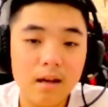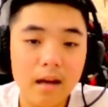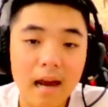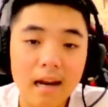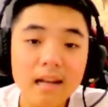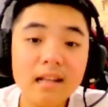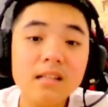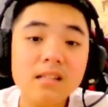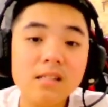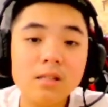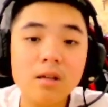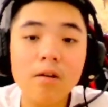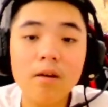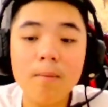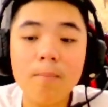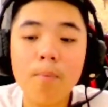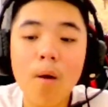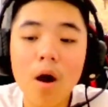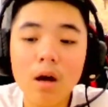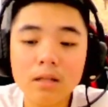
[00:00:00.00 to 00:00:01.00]
And it's so
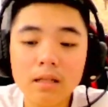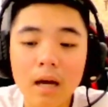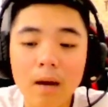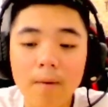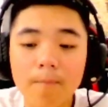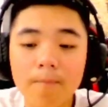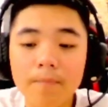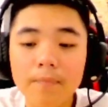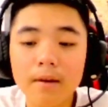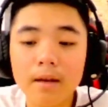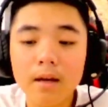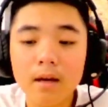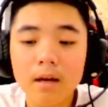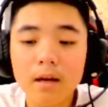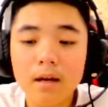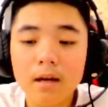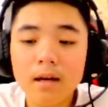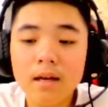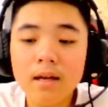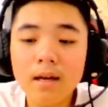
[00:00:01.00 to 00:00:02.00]
important.
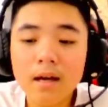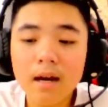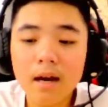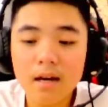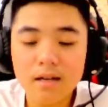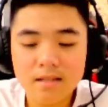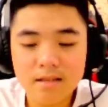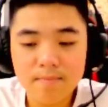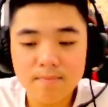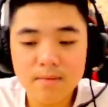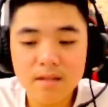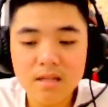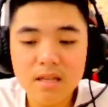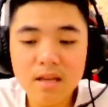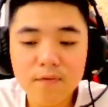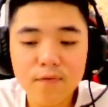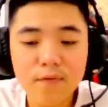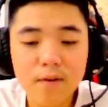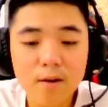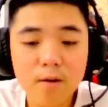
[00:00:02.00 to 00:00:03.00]
Here are some
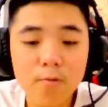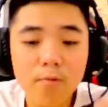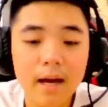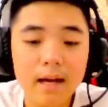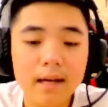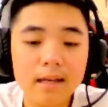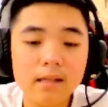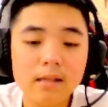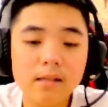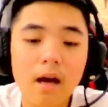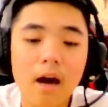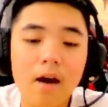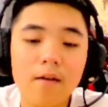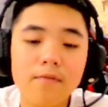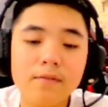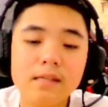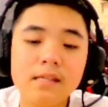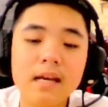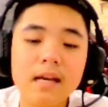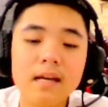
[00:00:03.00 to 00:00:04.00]
different ways
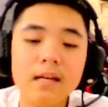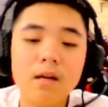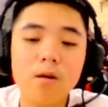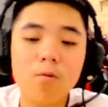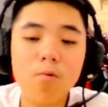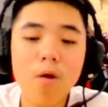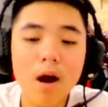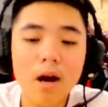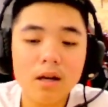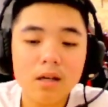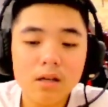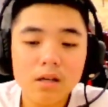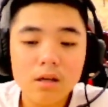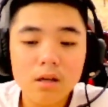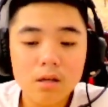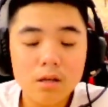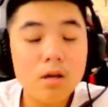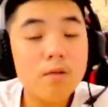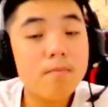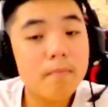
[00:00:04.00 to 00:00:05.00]
of seeing the word.
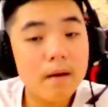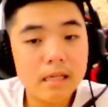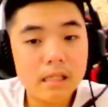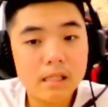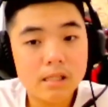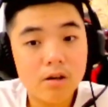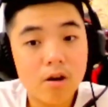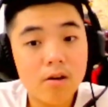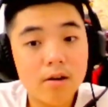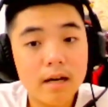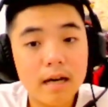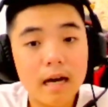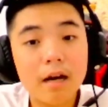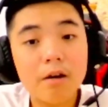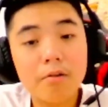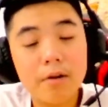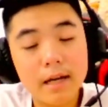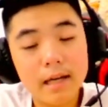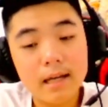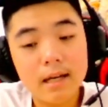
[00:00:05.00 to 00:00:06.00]
You might strongly
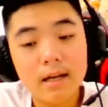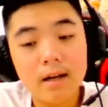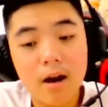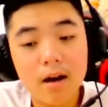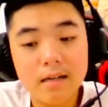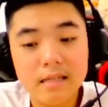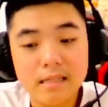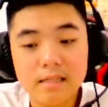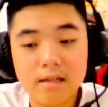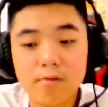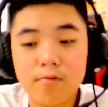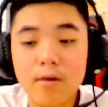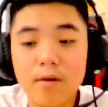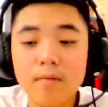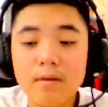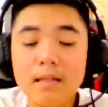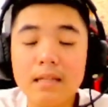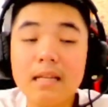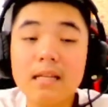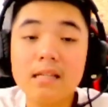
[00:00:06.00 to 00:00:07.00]
agree or disagree
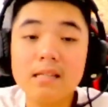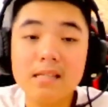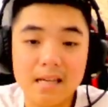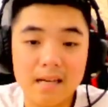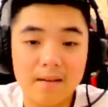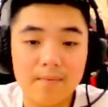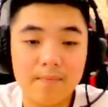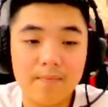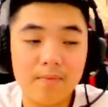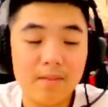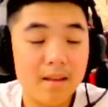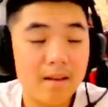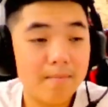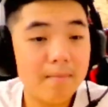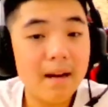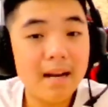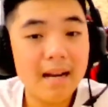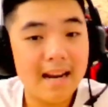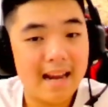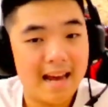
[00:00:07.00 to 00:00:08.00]
with this thing.
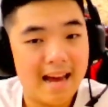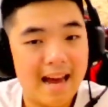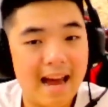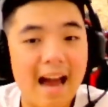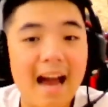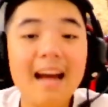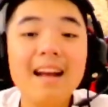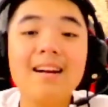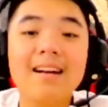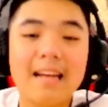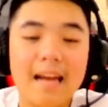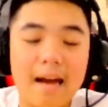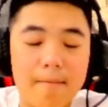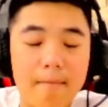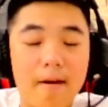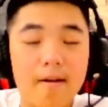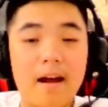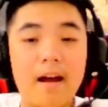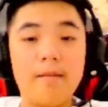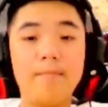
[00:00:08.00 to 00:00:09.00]
But I don't care
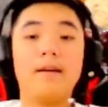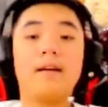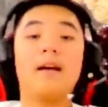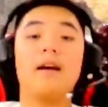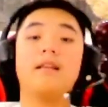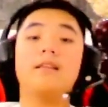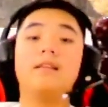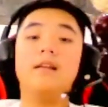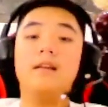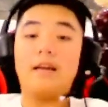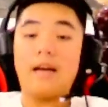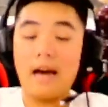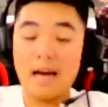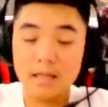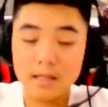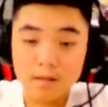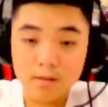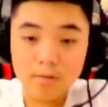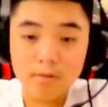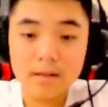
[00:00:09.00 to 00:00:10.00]
about that because
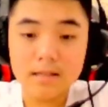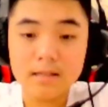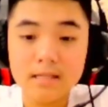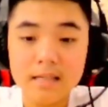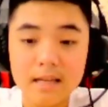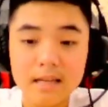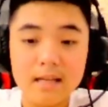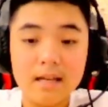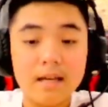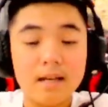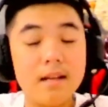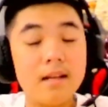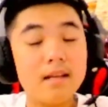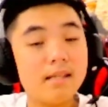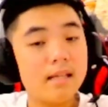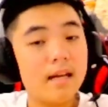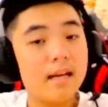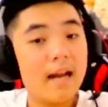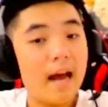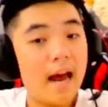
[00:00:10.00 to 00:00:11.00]
as you can see,
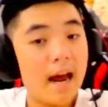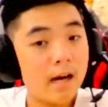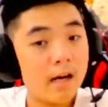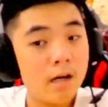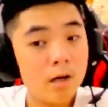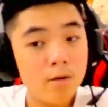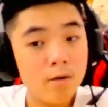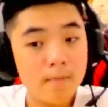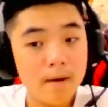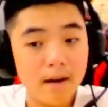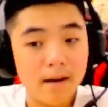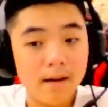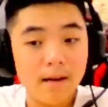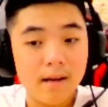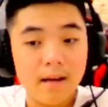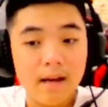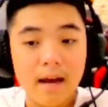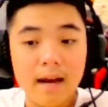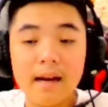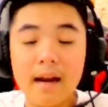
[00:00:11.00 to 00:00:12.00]
this is an argument
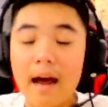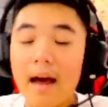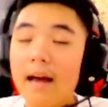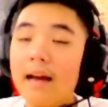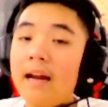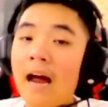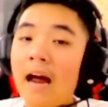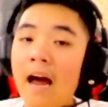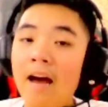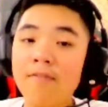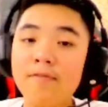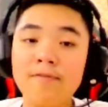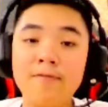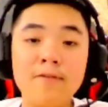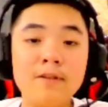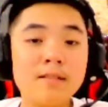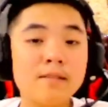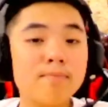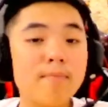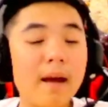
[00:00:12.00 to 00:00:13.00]
and I have
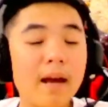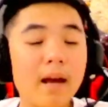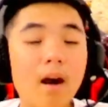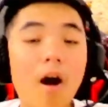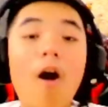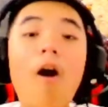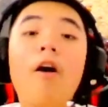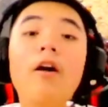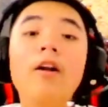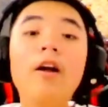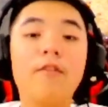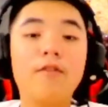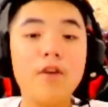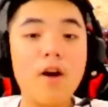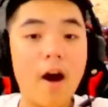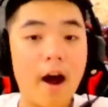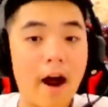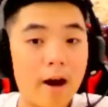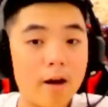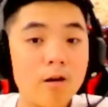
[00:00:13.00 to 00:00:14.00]
respect all of
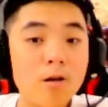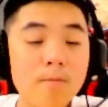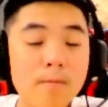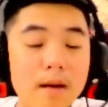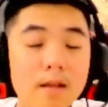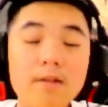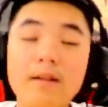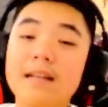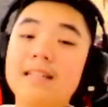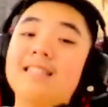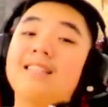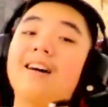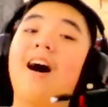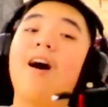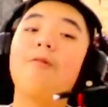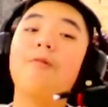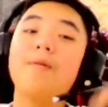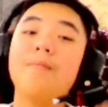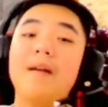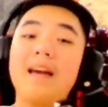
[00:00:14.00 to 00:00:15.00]
your argument. You can
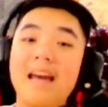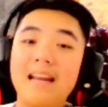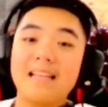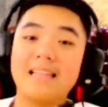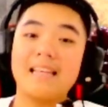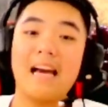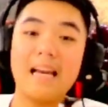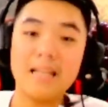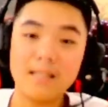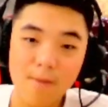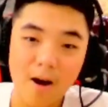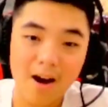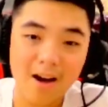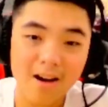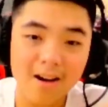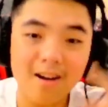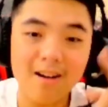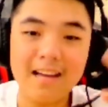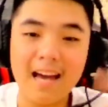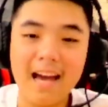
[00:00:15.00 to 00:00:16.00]
talk with me in the chat box,
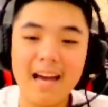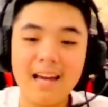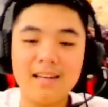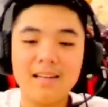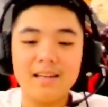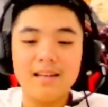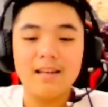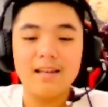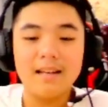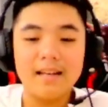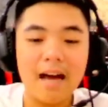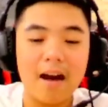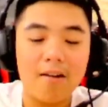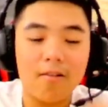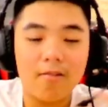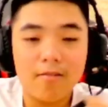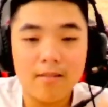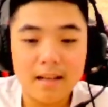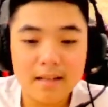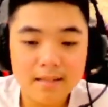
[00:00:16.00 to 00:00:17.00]
okay?
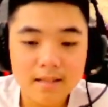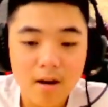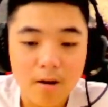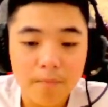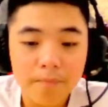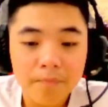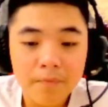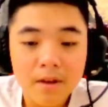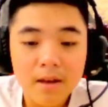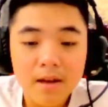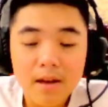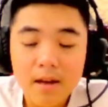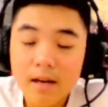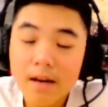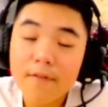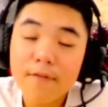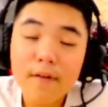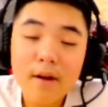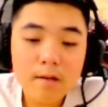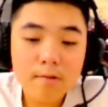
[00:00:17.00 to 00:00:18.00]
Now, let's go.
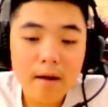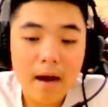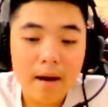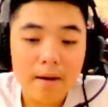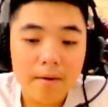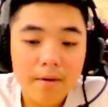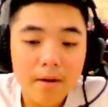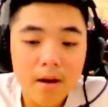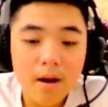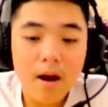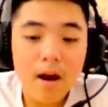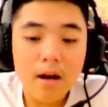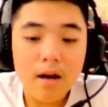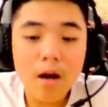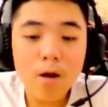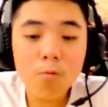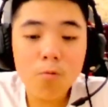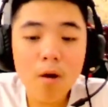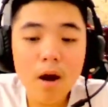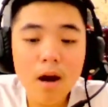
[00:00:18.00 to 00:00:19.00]
The first one,
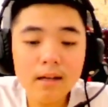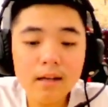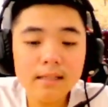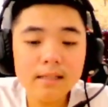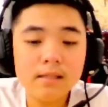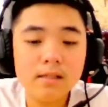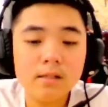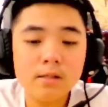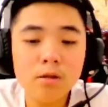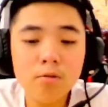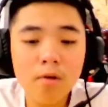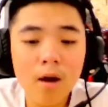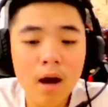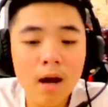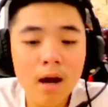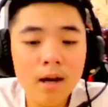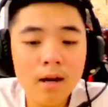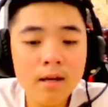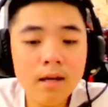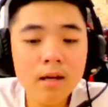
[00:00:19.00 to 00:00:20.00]
the world is too
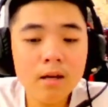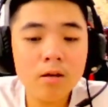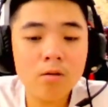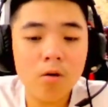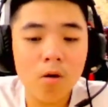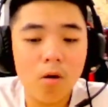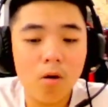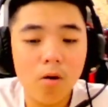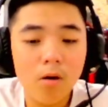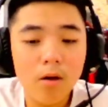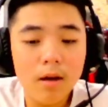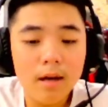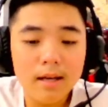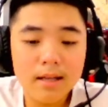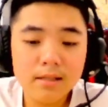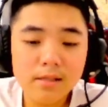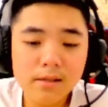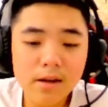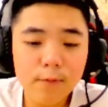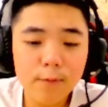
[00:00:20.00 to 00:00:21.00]
unequal.
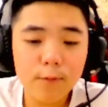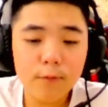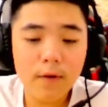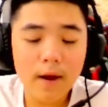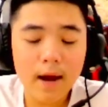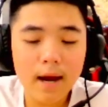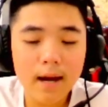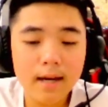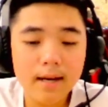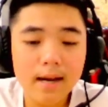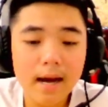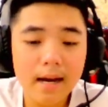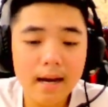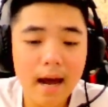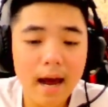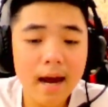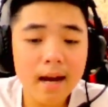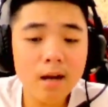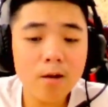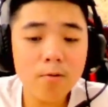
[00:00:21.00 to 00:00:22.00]
It's not fair that
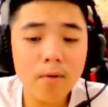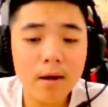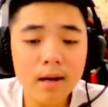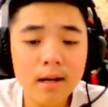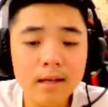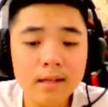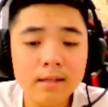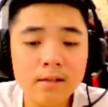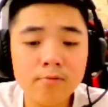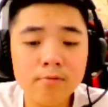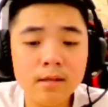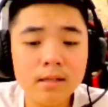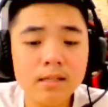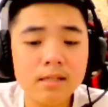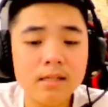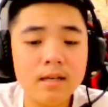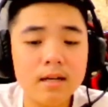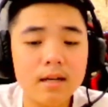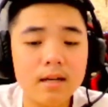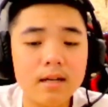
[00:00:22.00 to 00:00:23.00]
anyone is
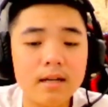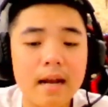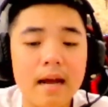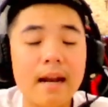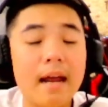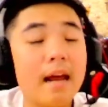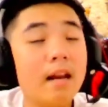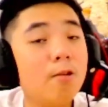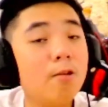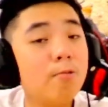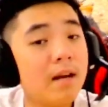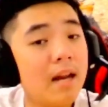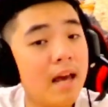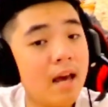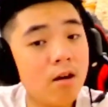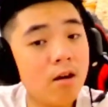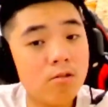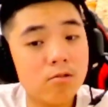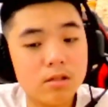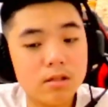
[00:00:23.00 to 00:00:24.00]
richer than anyone
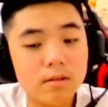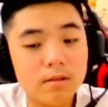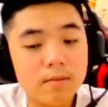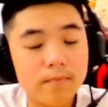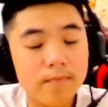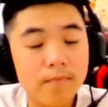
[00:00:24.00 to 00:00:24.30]
else.